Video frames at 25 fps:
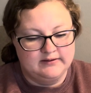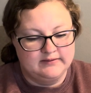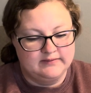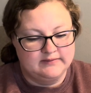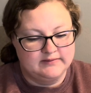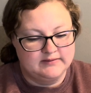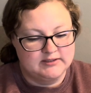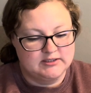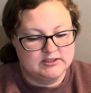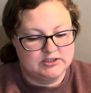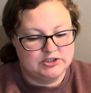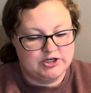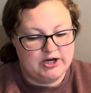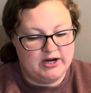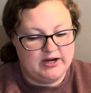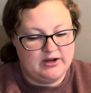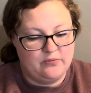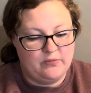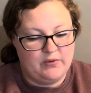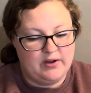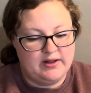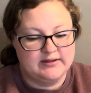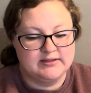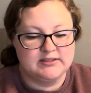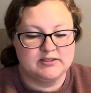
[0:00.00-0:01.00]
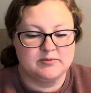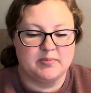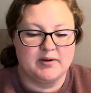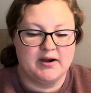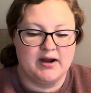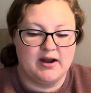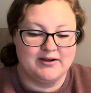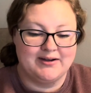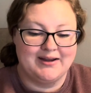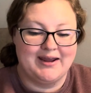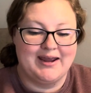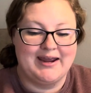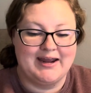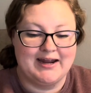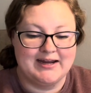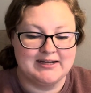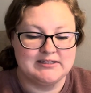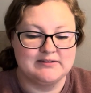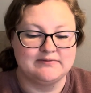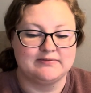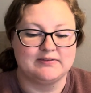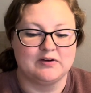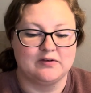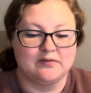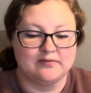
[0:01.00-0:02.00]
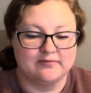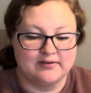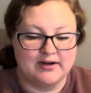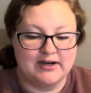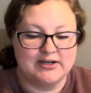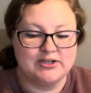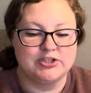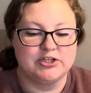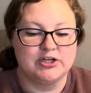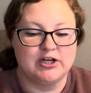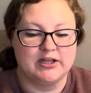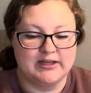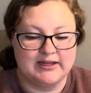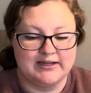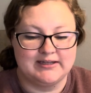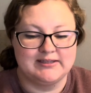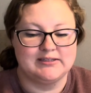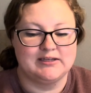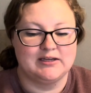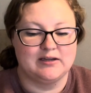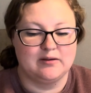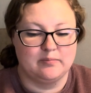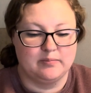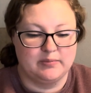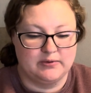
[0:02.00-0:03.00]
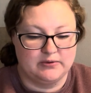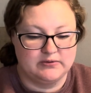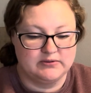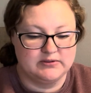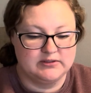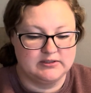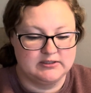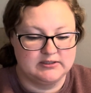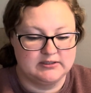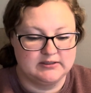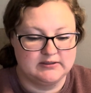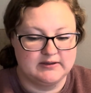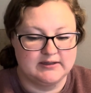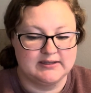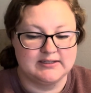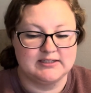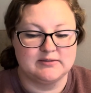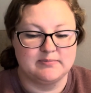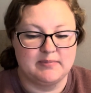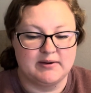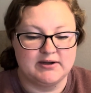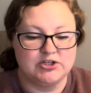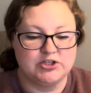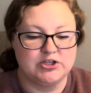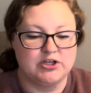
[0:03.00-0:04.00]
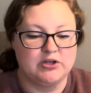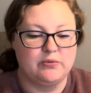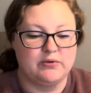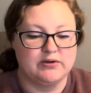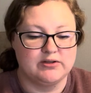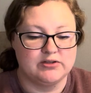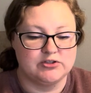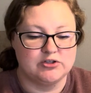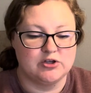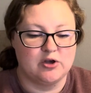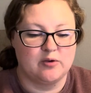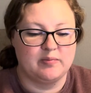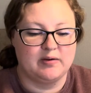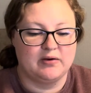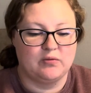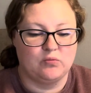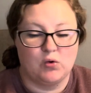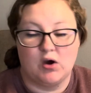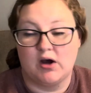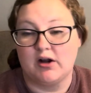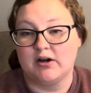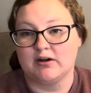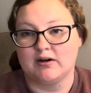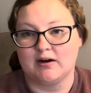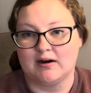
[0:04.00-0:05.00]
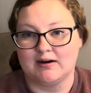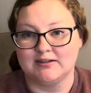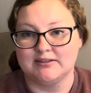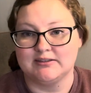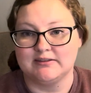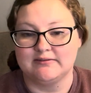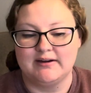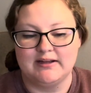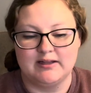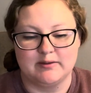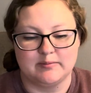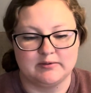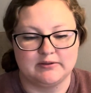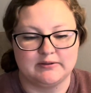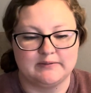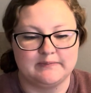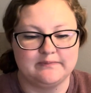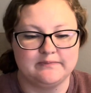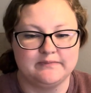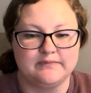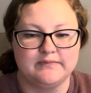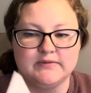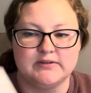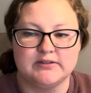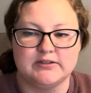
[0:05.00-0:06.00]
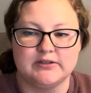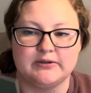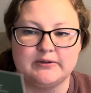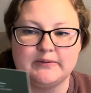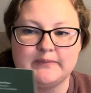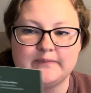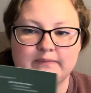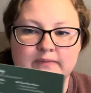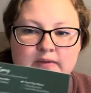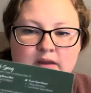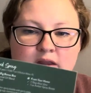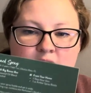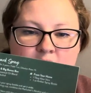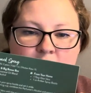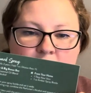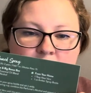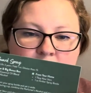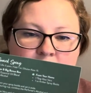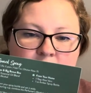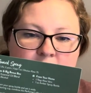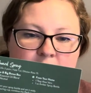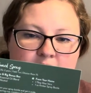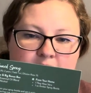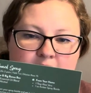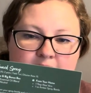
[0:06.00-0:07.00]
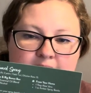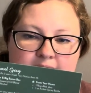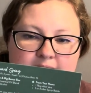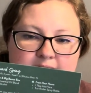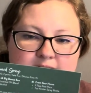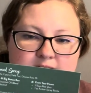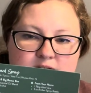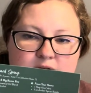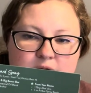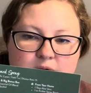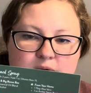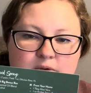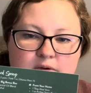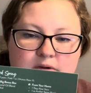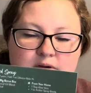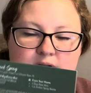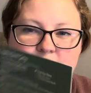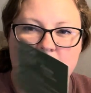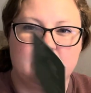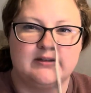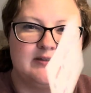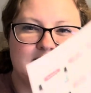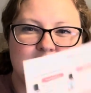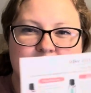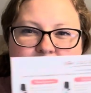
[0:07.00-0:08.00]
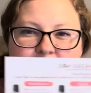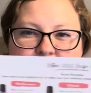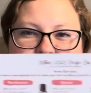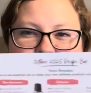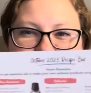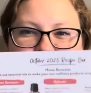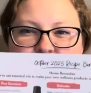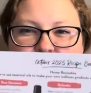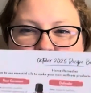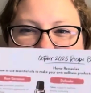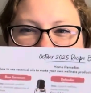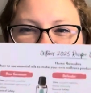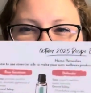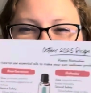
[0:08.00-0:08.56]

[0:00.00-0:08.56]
Shake well and spray onto hands for a fresh cleansing boost, especially when soap and water aren't available. So that's cool. It also tells you on the